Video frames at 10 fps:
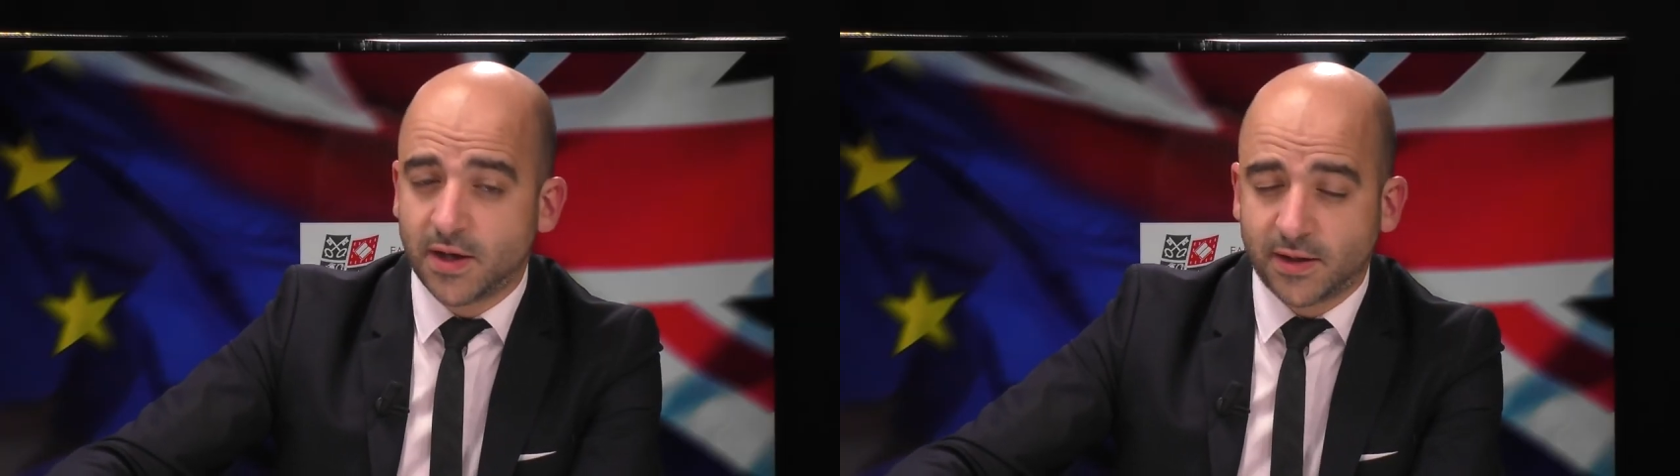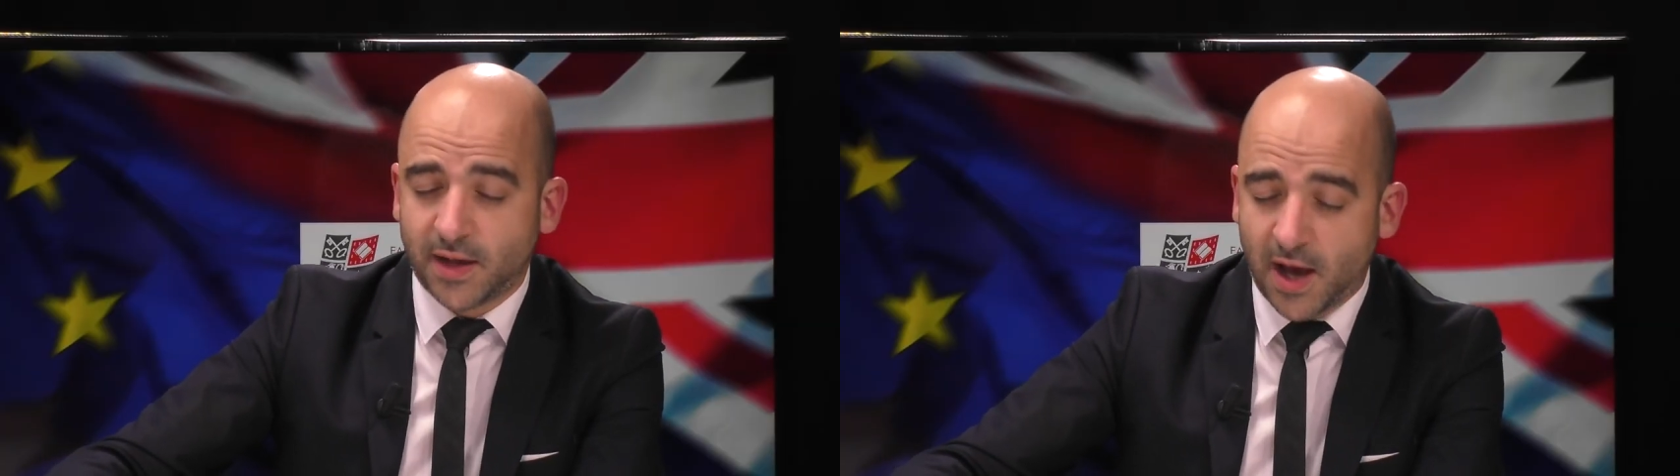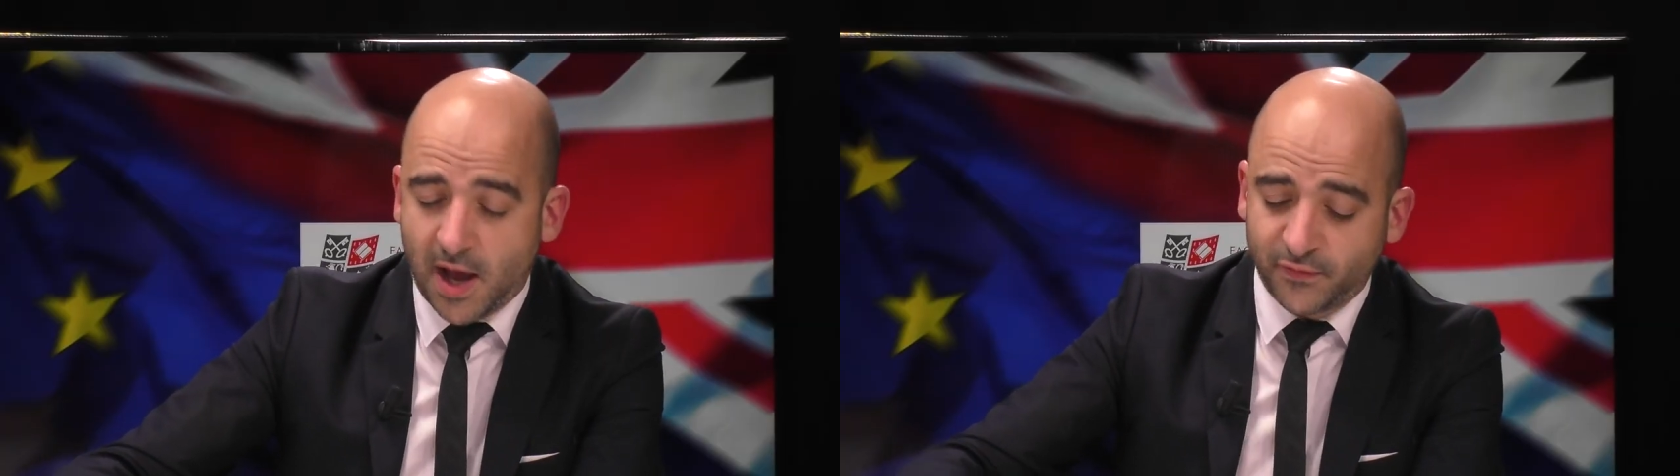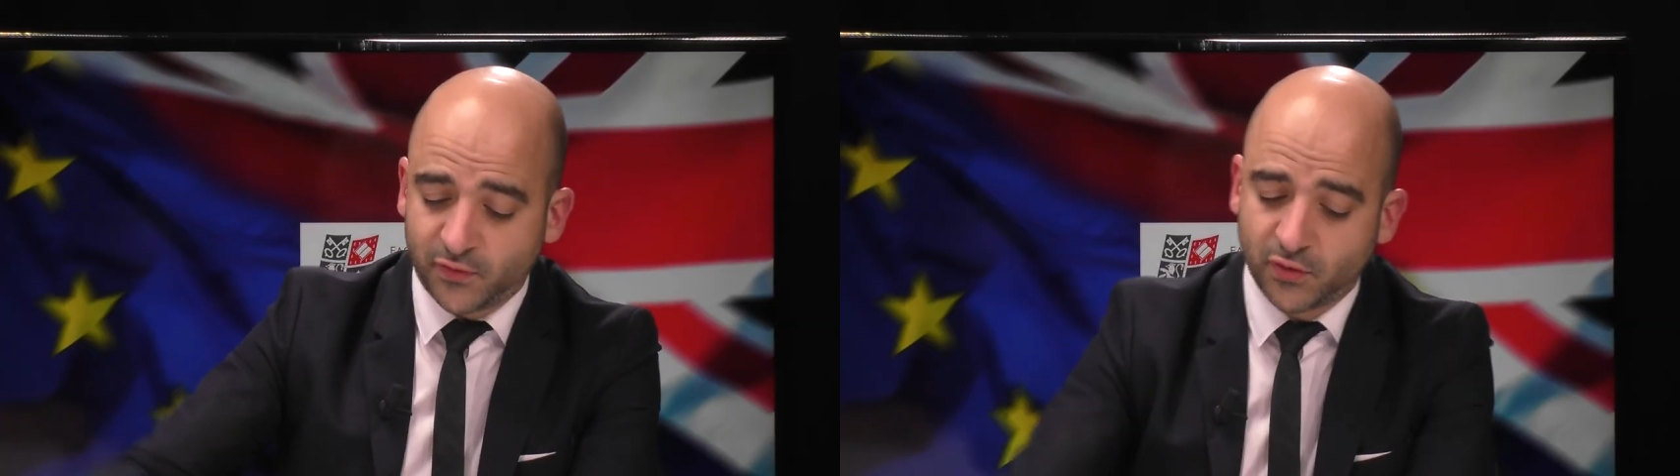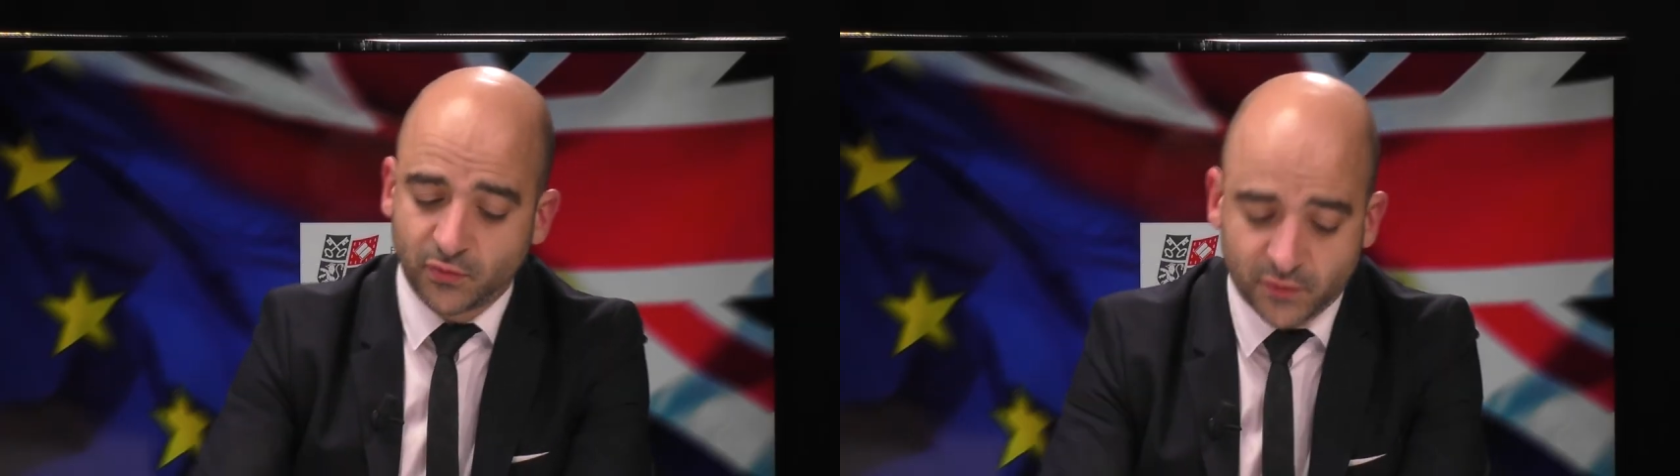they have
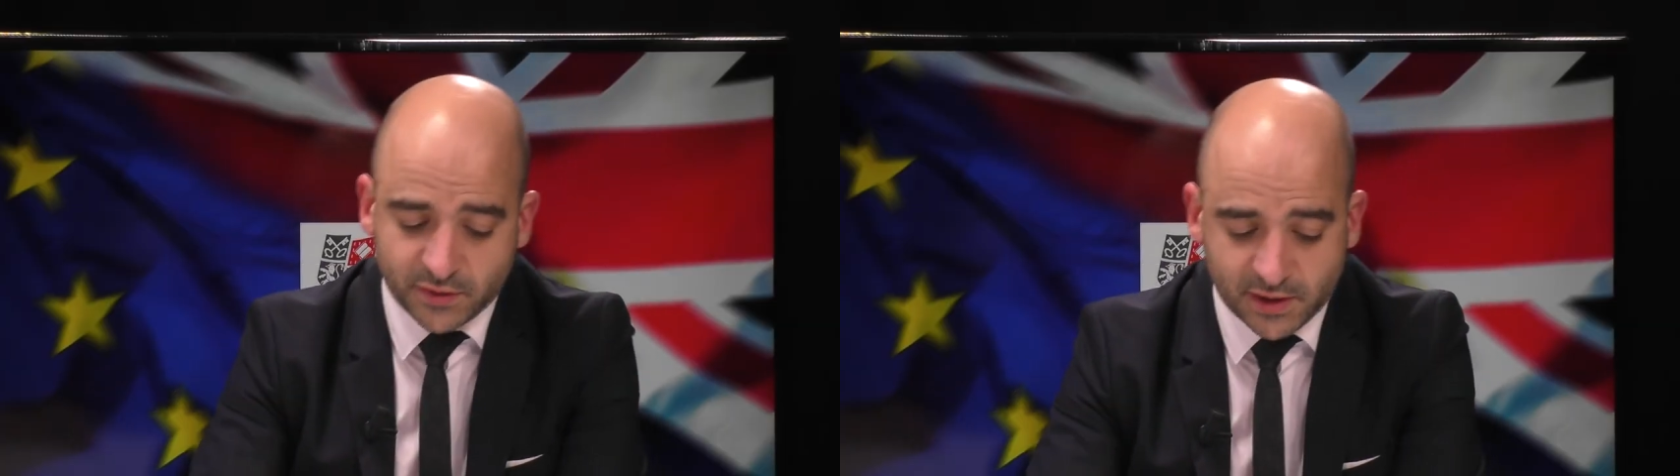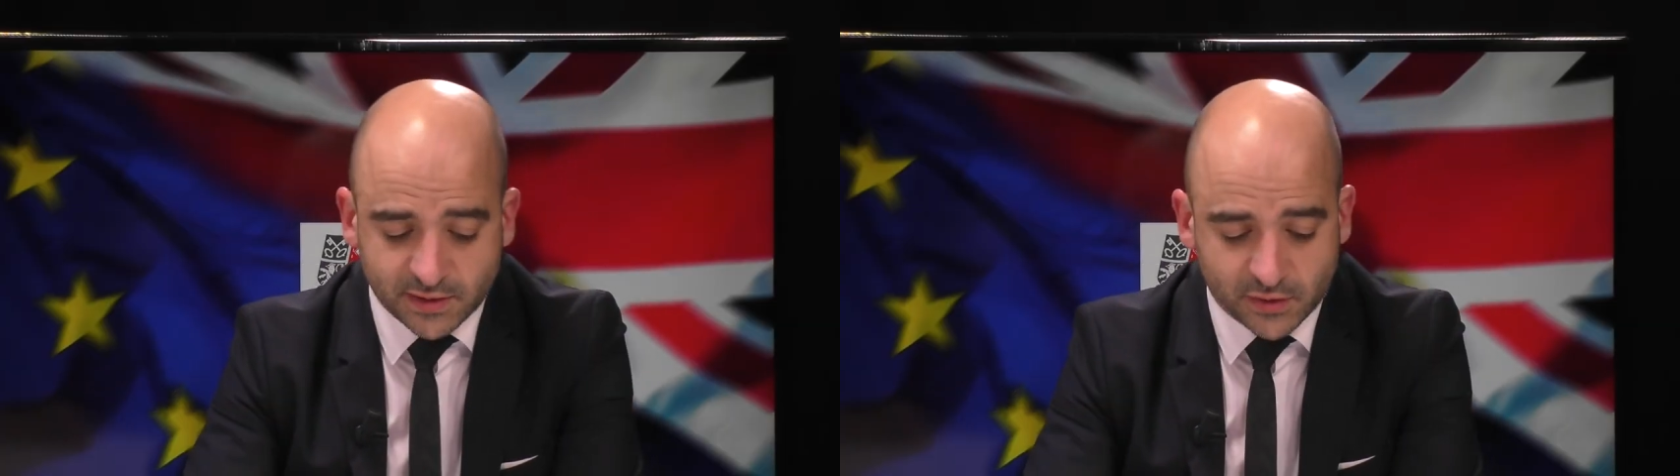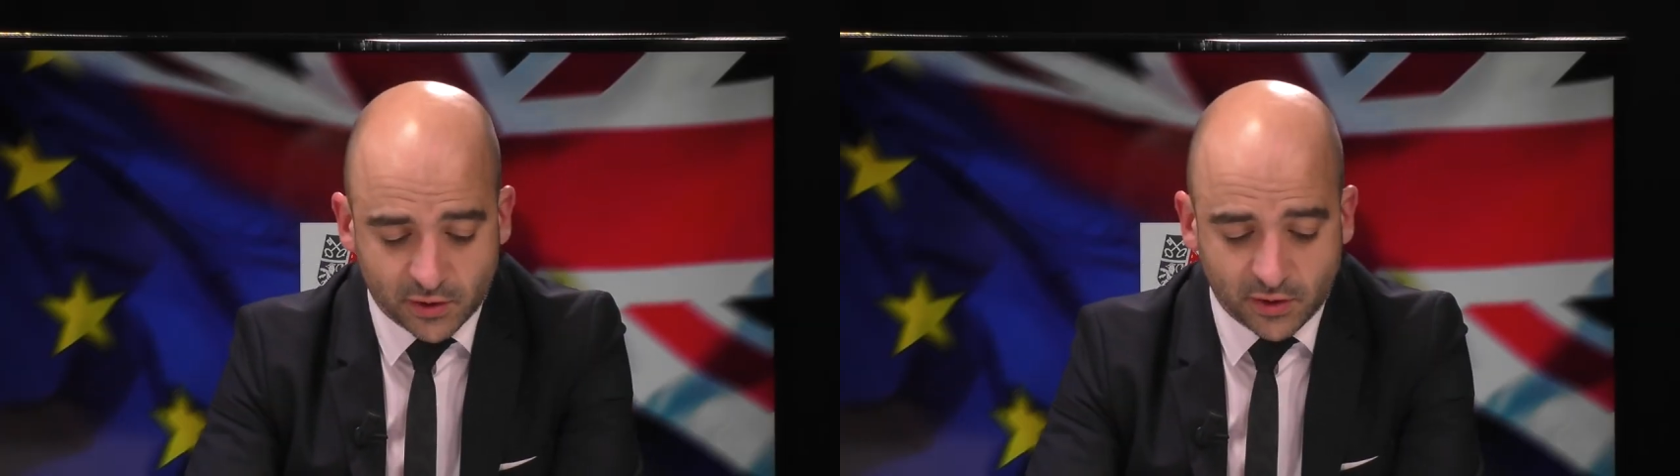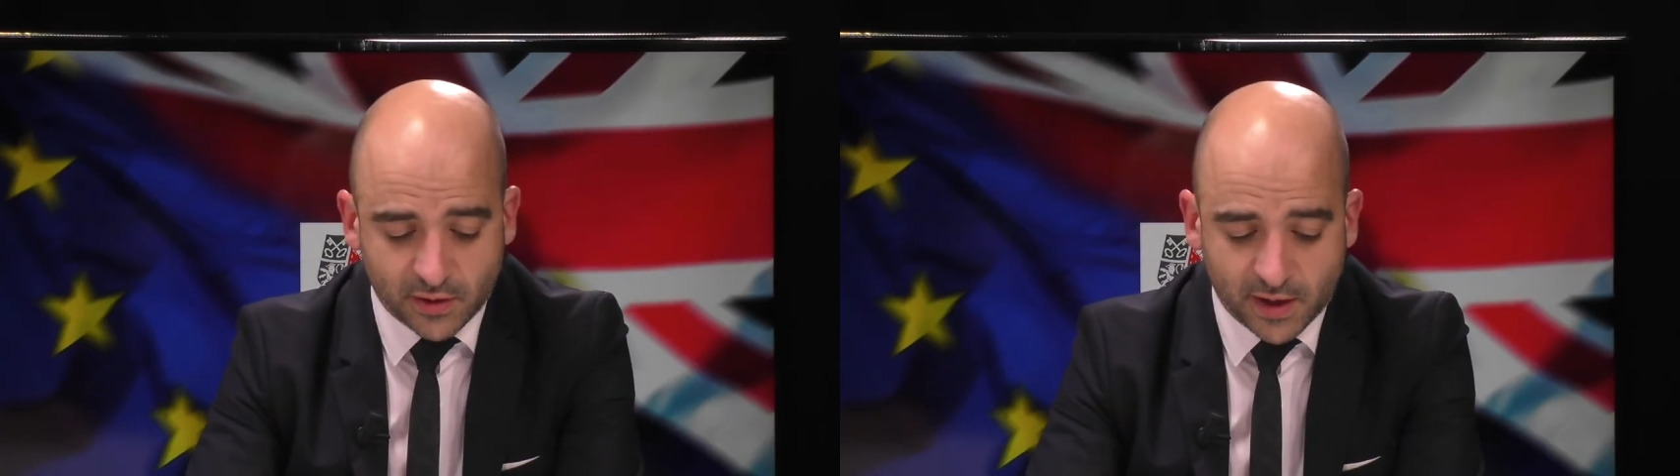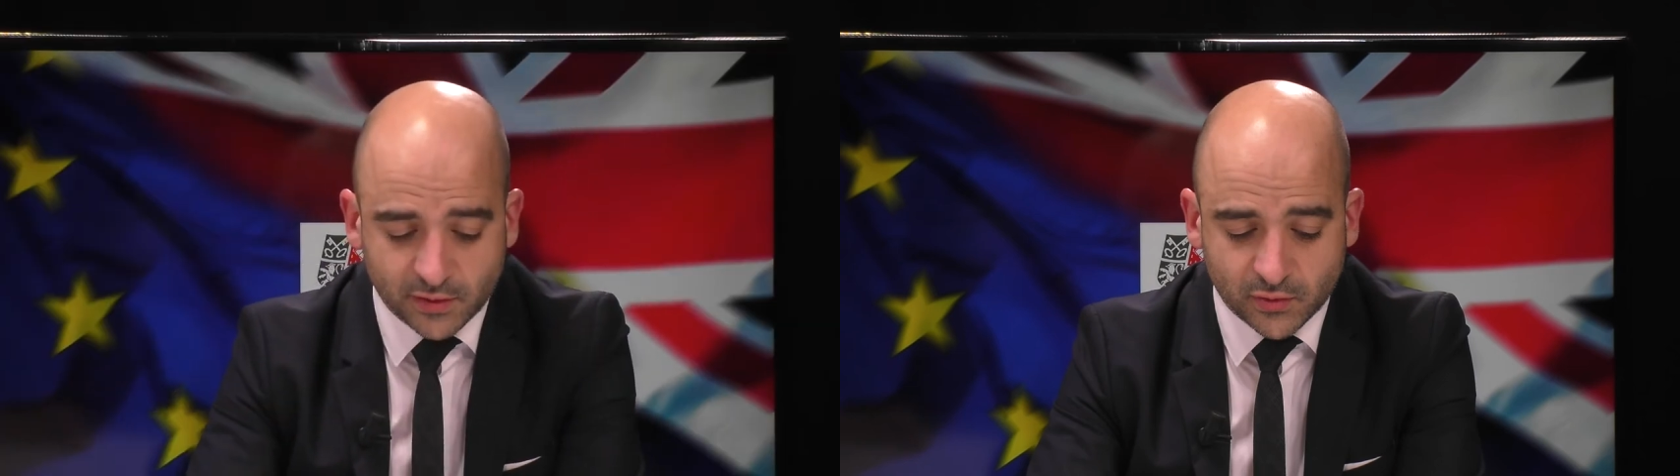to register
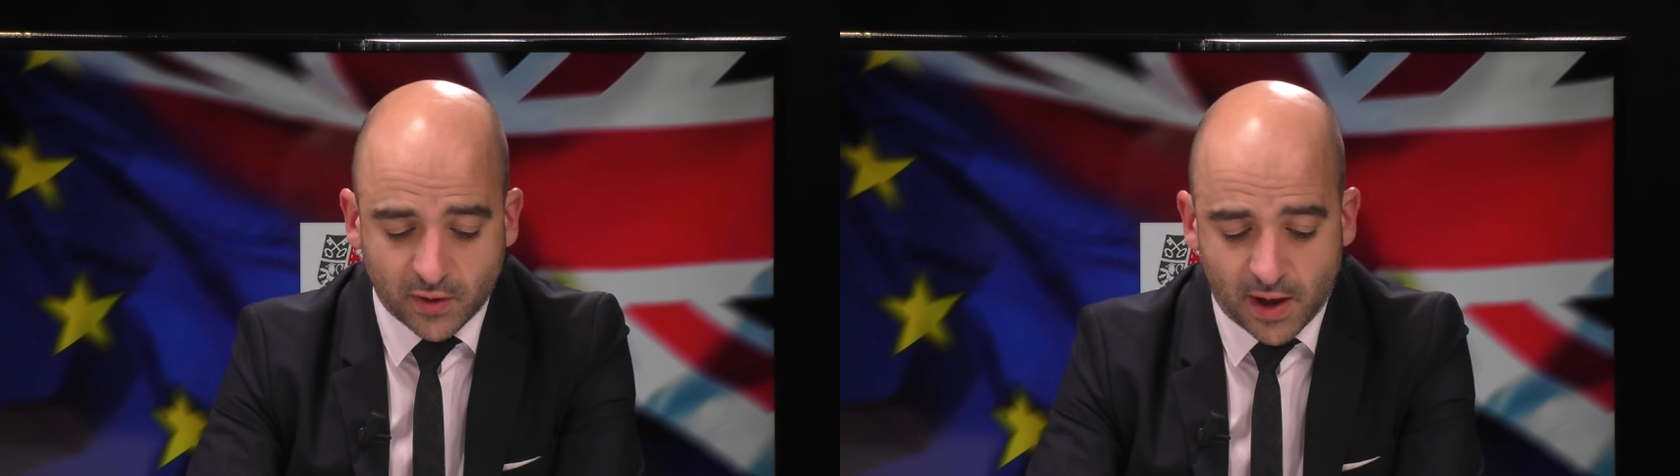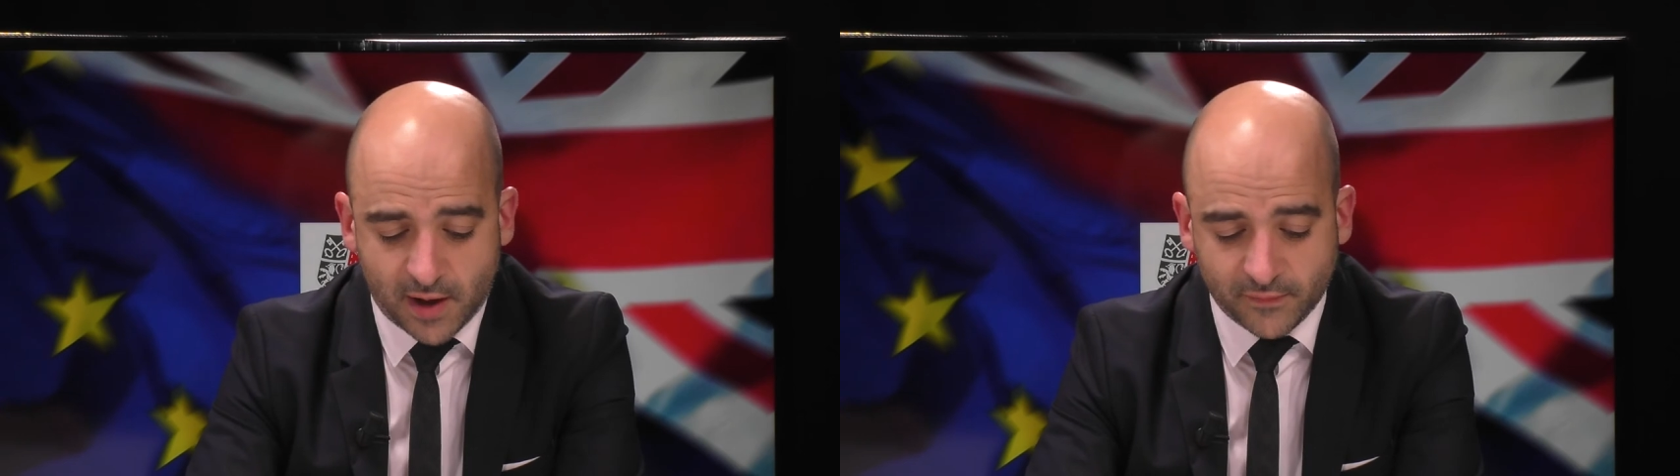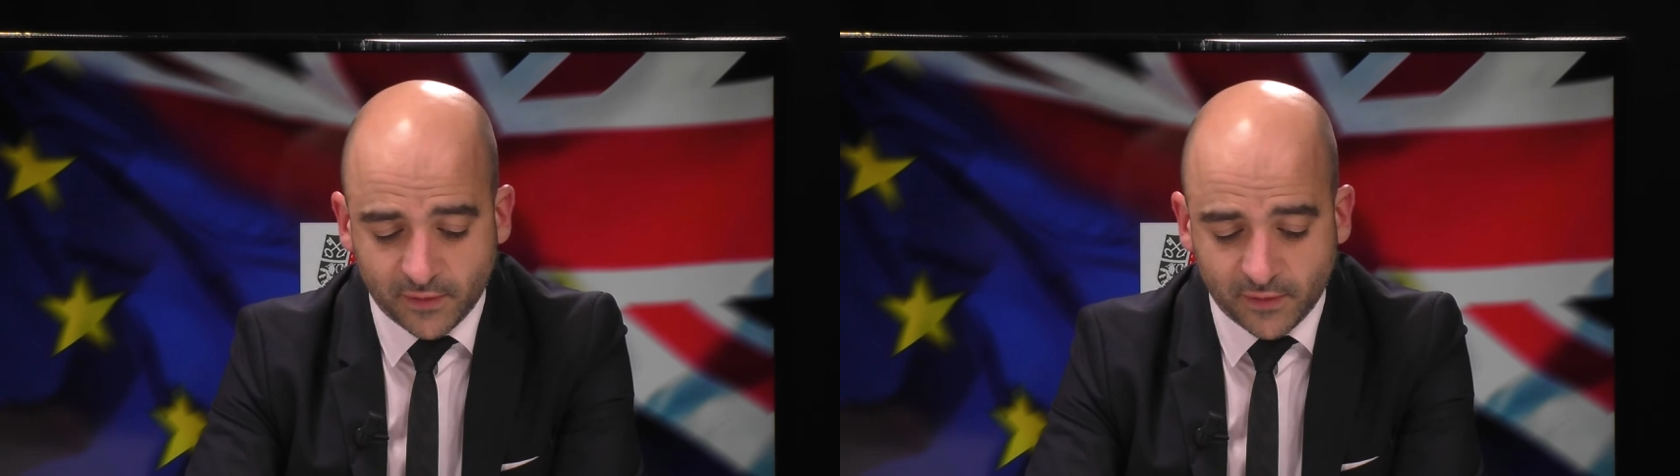and to have